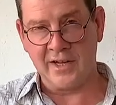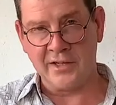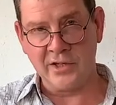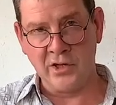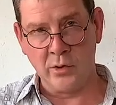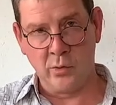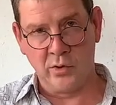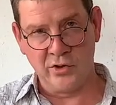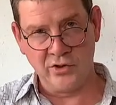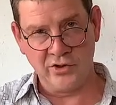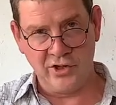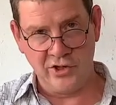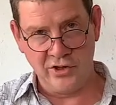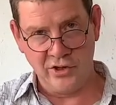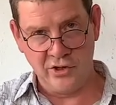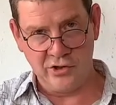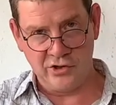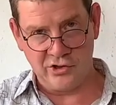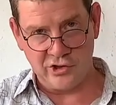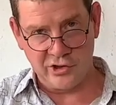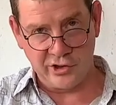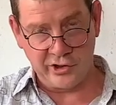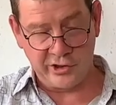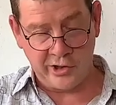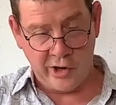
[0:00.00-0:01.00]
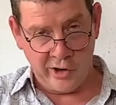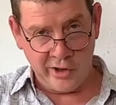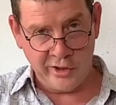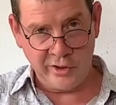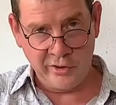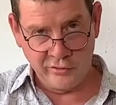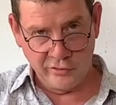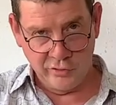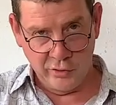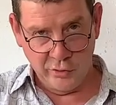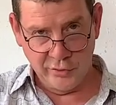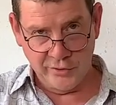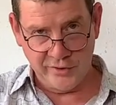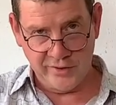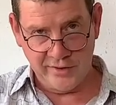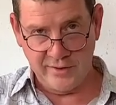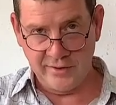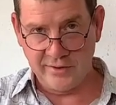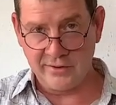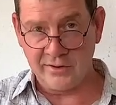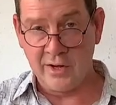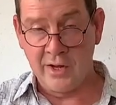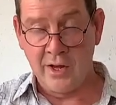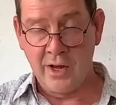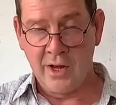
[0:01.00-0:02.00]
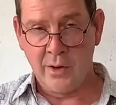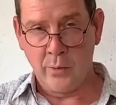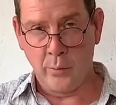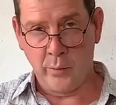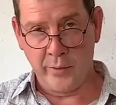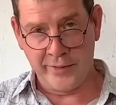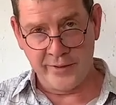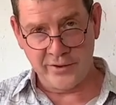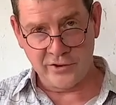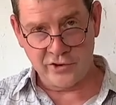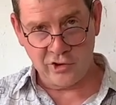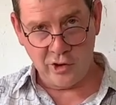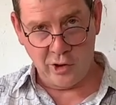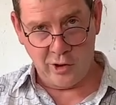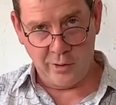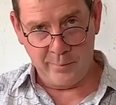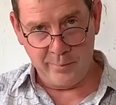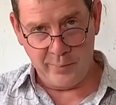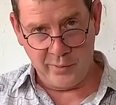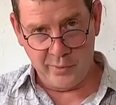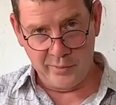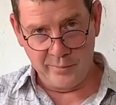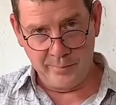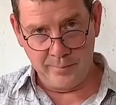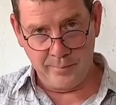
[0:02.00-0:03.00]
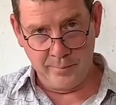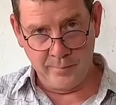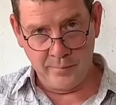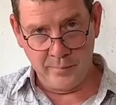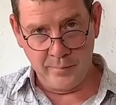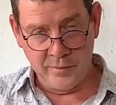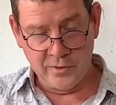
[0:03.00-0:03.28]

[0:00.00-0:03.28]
and you want to use your garden roses with shop-bought